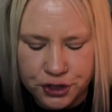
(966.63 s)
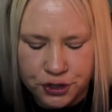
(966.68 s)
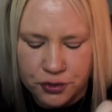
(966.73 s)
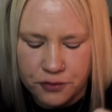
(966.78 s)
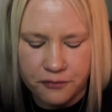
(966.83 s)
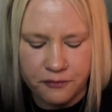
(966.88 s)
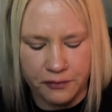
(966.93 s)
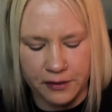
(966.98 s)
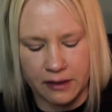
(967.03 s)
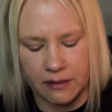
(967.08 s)
do
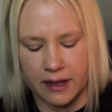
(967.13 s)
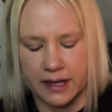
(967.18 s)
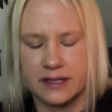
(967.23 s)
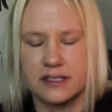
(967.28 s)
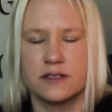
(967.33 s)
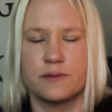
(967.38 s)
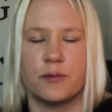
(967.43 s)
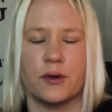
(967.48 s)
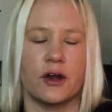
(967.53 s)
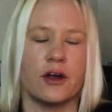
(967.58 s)
feel like
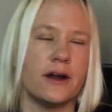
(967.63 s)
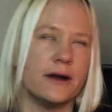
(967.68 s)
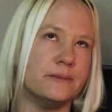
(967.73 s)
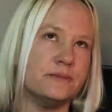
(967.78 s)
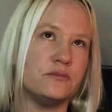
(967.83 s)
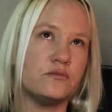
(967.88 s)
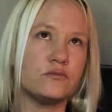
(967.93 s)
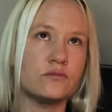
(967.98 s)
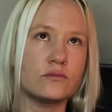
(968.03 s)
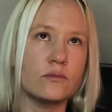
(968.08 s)

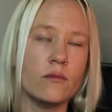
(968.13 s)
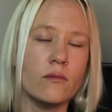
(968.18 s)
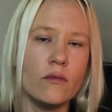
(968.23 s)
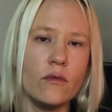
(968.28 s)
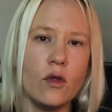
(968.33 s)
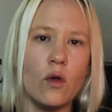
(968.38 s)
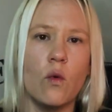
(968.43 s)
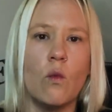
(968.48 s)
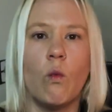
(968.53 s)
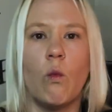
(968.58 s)
spirit
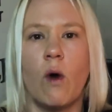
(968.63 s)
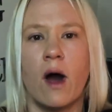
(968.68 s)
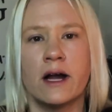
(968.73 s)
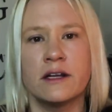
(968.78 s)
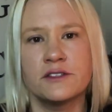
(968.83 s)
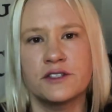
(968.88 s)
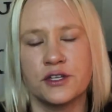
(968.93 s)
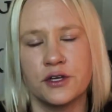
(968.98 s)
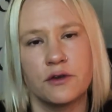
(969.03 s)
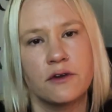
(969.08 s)

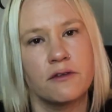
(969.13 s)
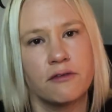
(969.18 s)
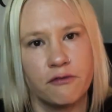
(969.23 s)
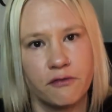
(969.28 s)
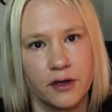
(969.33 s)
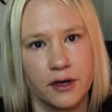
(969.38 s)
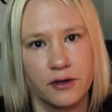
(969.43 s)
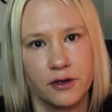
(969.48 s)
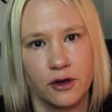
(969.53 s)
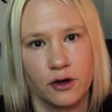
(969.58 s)
wants you to
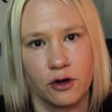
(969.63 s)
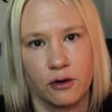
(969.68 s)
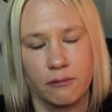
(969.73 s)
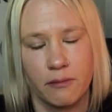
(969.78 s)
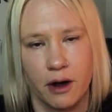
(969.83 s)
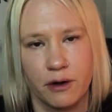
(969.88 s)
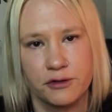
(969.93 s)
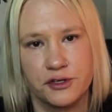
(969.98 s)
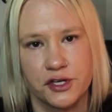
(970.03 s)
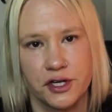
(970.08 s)
feel your
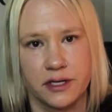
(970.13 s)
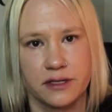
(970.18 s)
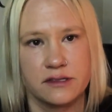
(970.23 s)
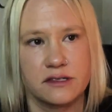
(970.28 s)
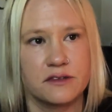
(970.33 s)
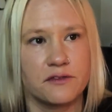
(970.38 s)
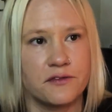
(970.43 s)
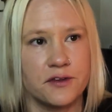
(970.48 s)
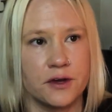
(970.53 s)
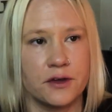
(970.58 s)

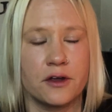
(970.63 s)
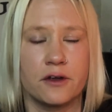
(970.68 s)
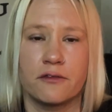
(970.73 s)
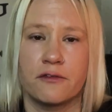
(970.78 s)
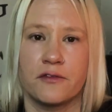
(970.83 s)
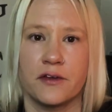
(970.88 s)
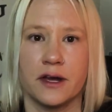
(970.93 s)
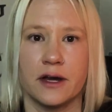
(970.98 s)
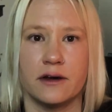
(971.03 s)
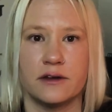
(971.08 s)
emotions, feel your
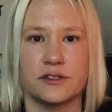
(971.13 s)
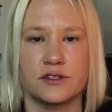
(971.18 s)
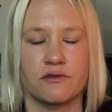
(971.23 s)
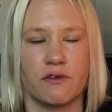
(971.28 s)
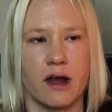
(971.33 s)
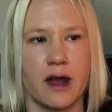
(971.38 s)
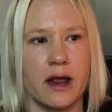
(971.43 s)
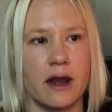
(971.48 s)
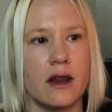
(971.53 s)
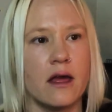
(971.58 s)
feels,
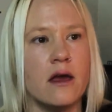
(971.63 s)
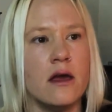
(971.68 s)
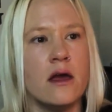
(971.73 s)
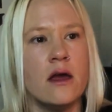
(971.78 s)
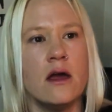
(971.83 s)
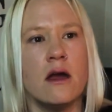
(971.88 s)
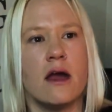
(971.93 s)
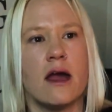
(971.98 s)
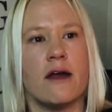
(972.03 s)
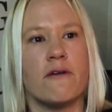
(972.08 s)
right?
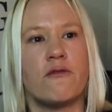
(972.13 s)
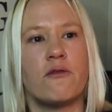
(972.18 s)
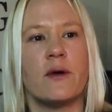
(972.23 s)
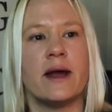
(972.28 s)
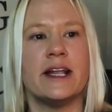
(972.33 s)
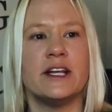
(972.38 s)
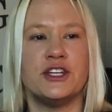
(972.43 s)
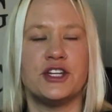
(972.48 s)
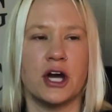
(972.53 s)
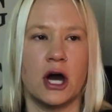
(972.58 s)
If
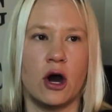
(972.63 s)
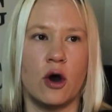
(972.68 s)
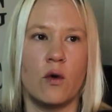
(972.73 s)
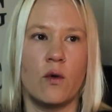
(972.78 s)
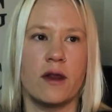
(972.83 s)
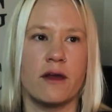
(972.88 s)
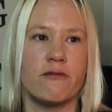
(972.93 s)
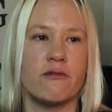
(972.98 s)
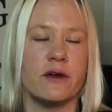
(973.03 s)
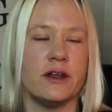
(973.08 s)
we
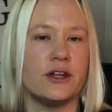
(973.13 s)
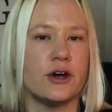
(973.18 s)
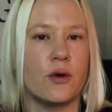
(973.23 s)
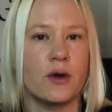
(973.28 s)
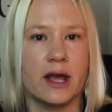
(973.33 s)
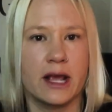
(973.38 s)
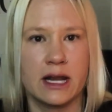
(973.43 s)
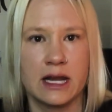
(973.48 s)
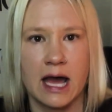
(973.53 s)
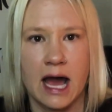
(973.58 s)
don't
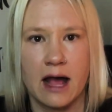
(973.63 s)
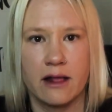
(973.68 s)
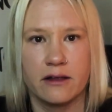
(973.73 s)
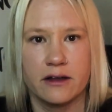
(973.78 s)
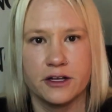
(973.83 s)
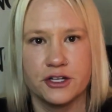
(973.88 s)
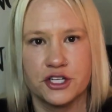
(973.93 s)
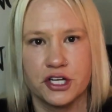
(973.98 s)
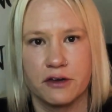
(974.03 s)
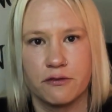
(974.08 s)

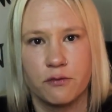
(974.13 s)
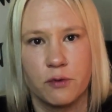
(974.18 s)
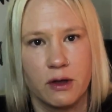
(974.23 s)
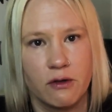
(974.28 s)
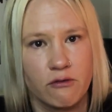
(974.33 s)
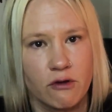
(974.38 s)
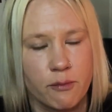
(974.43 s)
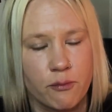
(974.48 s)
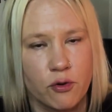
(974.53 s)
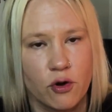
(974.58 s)
acknowledge, if we
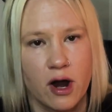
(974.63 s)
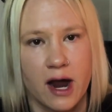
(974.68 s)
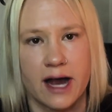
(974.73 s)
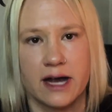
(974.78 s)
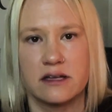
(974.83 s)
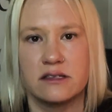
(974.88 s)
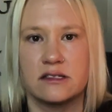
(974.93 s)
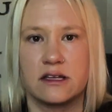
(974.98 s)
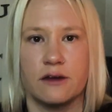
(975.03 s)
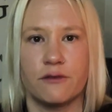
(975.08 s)

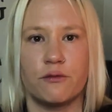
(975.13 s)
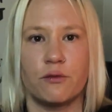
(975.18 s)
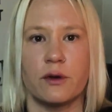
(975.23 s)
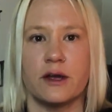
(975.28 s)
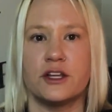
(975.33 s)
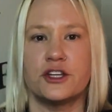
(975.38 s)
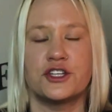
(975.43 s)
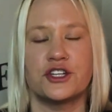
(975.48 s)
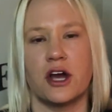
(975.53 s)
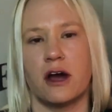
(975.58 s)
repress, if we
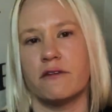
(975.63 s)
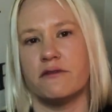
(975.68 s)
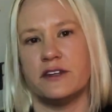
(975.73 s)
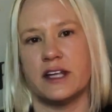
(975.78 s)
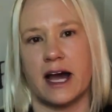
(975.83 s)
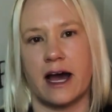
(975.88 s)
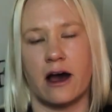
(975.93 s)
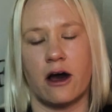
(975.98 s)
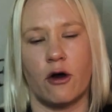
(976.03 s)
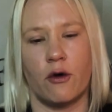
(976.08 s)
shove
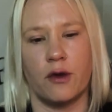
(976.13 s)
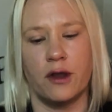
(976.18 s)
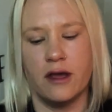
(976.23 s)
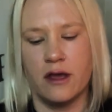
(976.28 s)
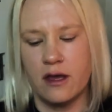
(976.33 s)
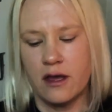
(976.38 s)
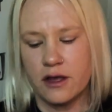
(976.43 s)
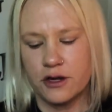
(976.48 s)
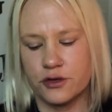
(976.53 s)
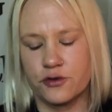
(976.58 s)
down,
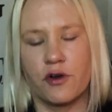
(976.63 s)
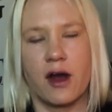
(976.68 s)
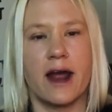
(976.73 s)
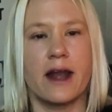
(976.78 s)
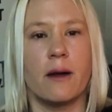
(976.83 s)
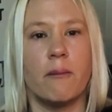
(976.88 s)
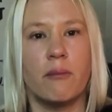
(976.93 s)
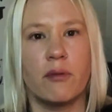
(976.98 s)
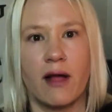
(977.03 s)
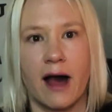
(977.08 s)
try
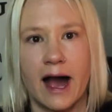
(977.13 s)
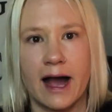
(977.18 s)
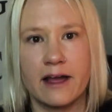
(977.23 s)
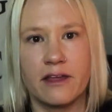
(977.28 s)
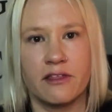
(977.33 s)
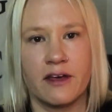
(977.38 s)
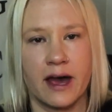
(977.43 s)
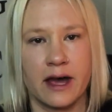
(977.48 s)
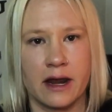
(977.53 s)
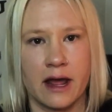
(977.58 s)
to block
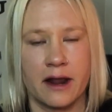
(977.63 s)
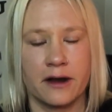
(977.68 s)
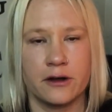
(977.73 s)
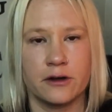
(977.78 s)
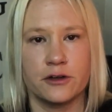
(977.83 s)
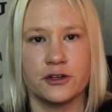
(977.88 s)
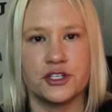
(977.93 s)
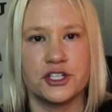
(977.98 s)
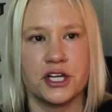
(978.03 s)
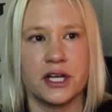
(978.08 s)
that
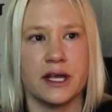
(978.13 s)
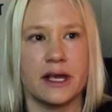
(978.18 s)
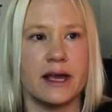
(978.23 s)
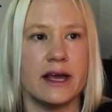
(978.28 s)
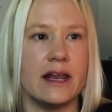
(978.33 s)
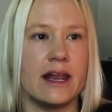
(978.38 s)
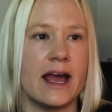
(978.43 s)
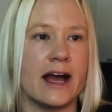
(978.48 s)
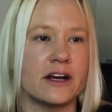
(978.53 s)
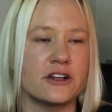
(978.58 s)
energy,
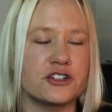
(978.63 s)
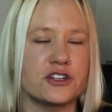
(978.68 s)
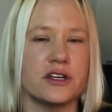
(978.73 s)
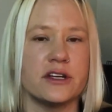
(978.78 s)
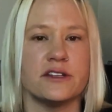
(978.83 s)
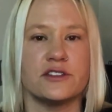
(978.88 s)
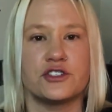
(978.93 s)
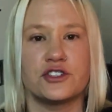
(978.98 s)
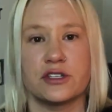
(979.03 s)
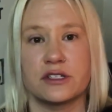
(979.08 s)
it actually
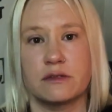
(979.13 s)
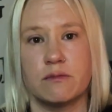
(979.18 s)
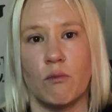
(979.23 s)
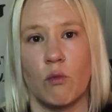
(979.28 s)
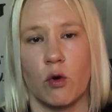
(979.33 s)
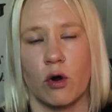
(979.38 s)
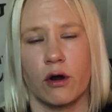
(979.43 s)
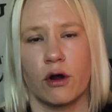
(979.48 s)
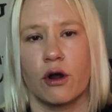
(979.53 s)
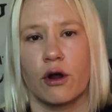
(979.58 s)
is just
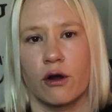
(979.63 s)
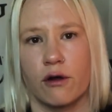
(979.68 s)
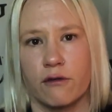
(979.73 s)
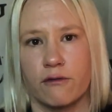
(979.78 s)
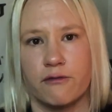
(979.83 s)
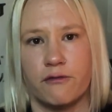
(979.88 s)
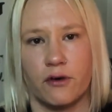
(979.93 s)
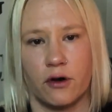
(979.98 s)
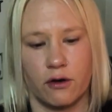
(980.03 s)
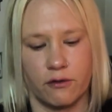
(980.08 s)
more
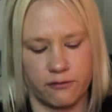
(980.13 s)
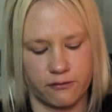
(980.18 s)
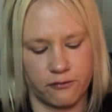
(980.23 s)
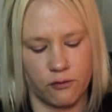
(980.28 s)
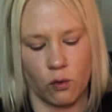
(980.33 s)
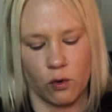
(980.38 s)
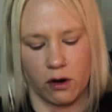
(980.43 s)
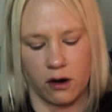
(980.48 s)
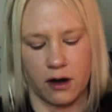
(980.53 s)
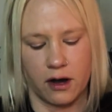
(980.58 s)
hurtful
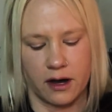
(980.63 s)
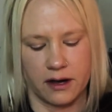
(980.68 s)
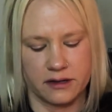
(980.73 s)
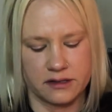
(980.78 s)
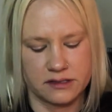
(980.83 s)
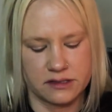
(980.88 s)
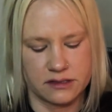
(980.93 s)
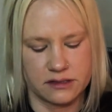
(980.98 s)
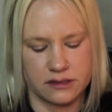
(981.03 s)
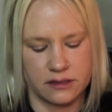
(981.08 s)
for
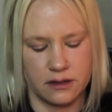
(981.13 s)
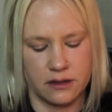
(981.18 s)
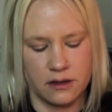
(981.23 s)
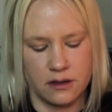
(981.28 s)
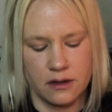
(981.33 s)
us.